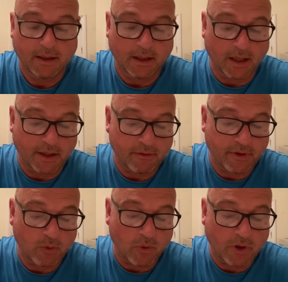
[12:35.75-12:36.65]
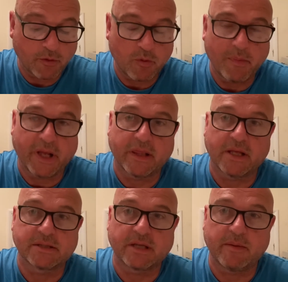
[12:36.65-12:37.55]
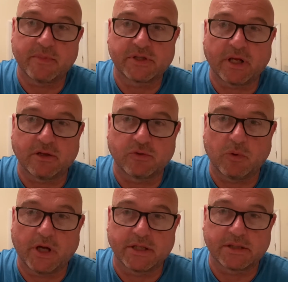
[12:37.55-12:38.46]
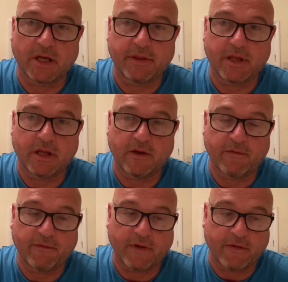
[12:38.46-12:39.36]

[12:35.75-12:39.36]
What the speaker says: I don't think Wilder will make that same mistake twice. I think if